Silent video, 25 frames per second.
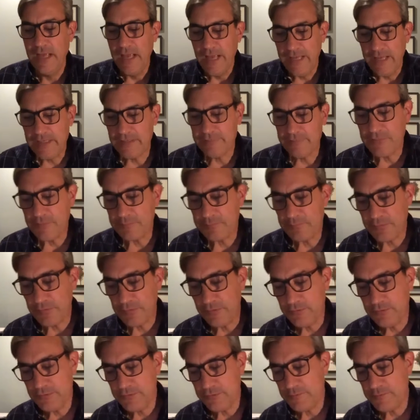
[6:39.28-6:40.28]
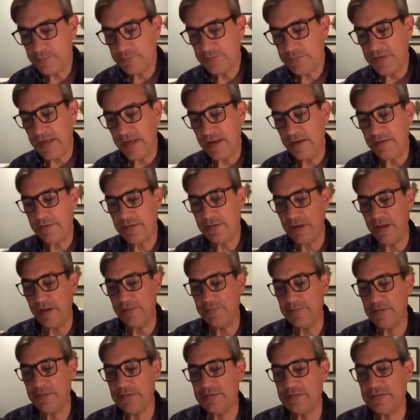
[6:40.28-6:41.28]
And if the plumes now
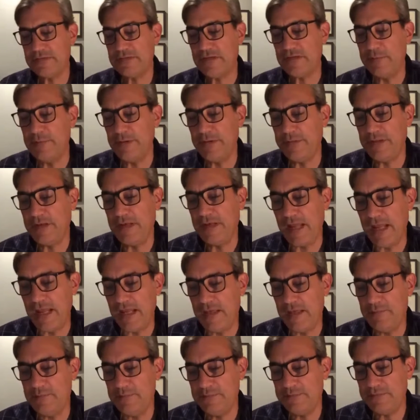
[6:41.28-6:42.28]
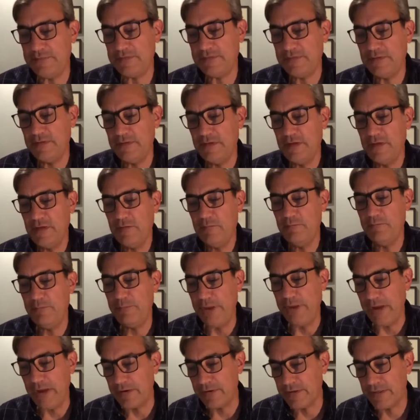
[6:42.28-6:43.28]
covered some of the names,
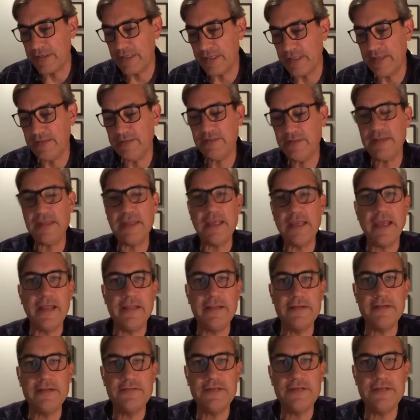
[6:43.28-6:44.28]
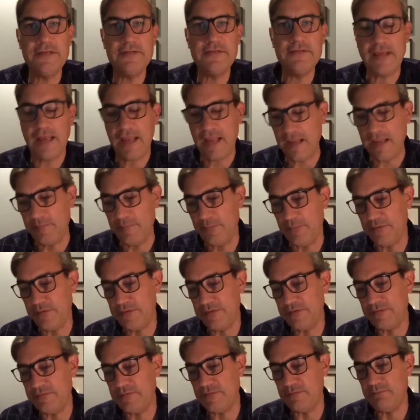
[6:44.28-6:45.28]
burying the elegies hammered
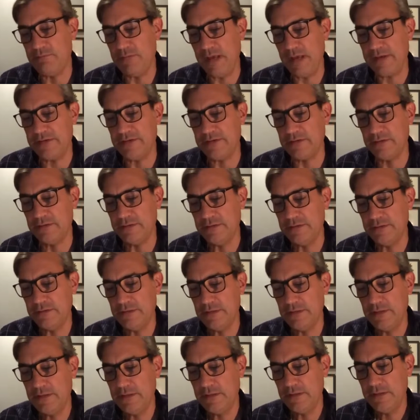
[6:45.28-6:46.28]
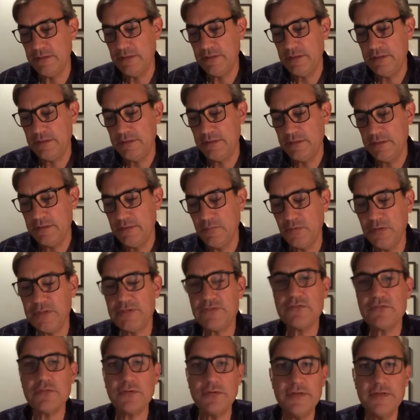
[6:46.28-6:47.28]
into metal, what
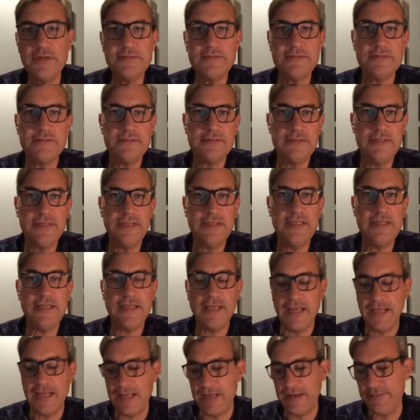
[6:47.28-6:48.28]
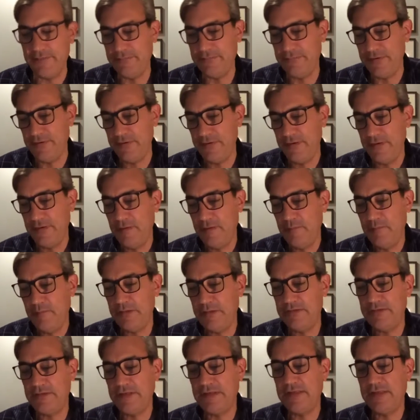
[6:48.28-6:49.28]
choice did he have?
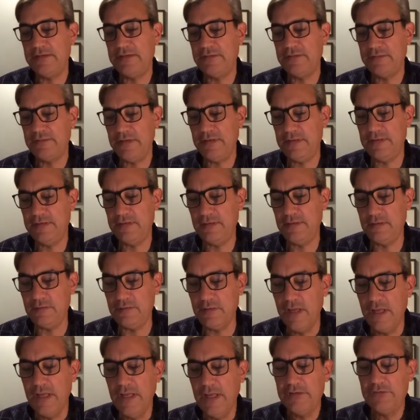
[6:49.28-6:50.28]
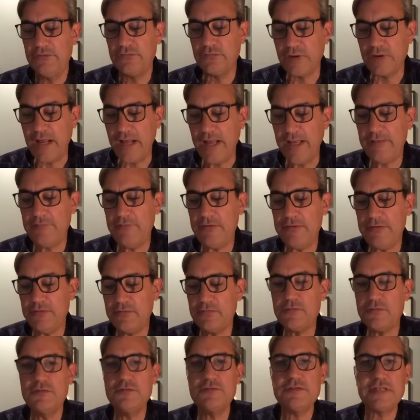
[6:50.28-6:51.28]
but to continue driving
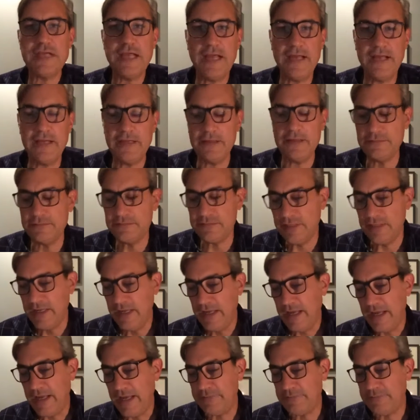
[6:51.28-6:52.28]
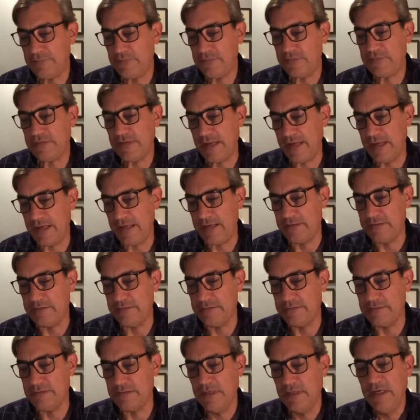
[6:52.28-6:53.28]
through town after
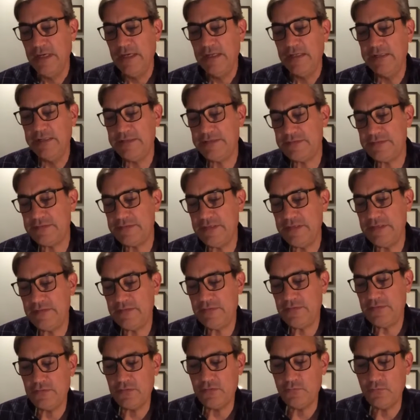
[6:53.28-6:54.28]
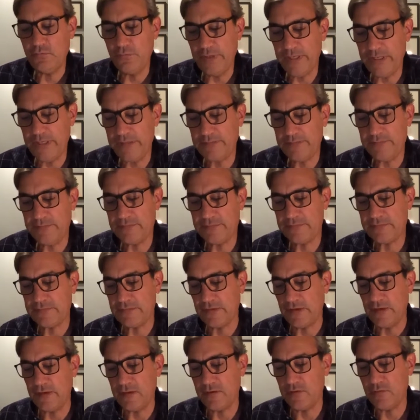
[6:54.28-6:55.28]
town, listening to the wind
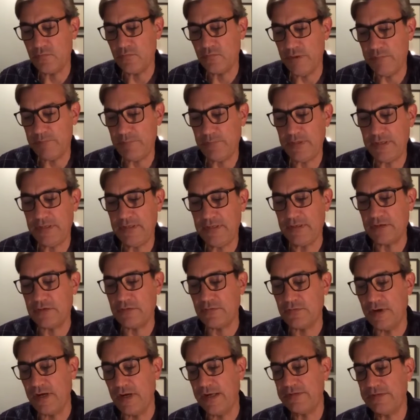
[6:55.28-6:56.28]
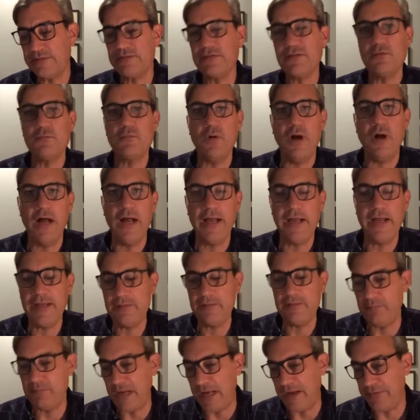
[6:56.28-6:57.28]
song whipping across the
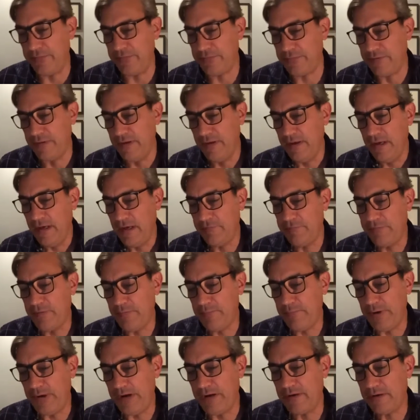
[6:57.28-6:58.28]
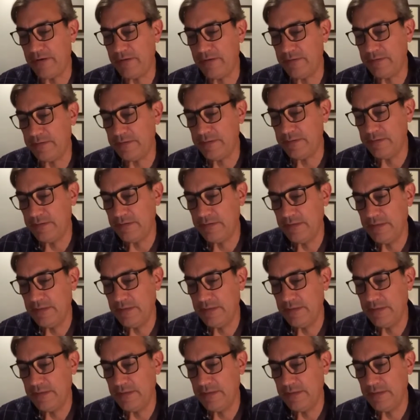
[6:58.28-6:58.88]
wide mouth of the barrel,